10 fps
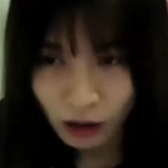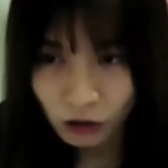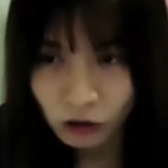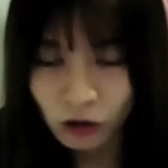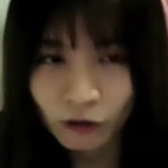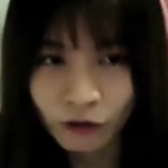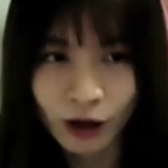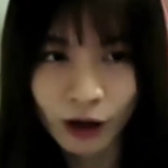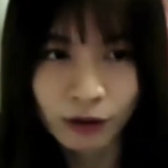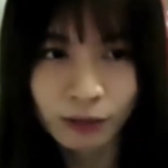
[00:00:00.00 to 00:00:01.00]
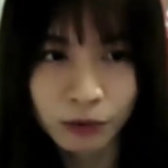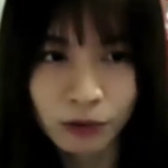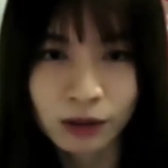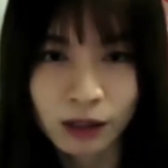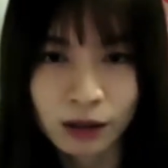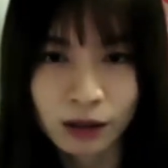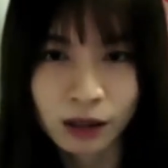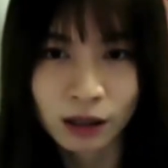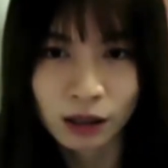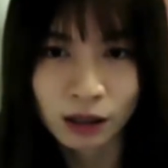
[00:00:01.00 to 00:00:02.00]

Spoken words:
So for every book that they